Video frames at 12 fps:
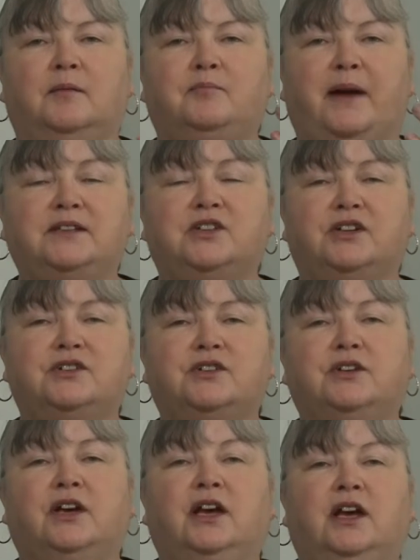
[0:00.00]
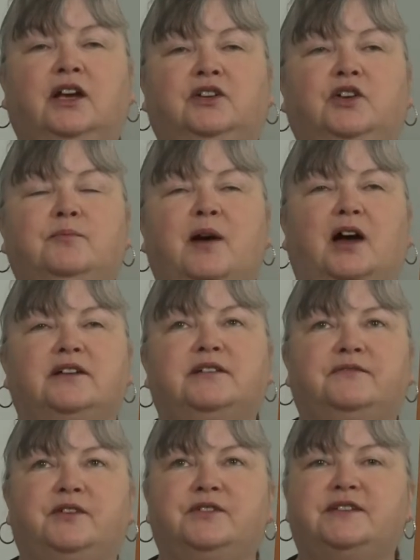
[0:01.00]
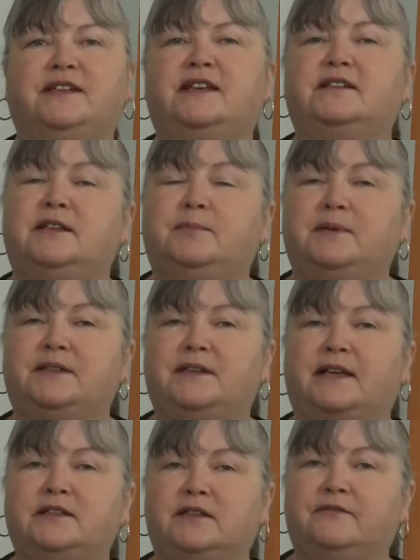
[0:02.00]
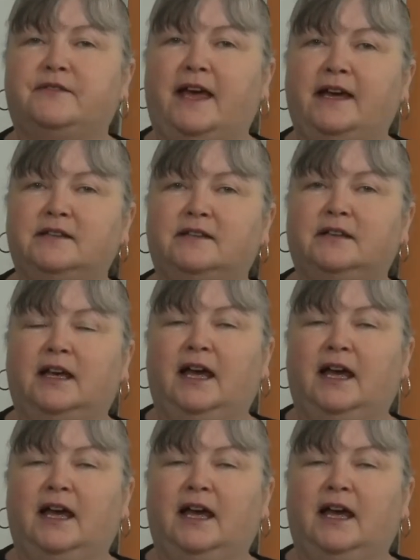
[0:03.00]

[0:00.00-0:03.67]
budget, you might have used 60% of that,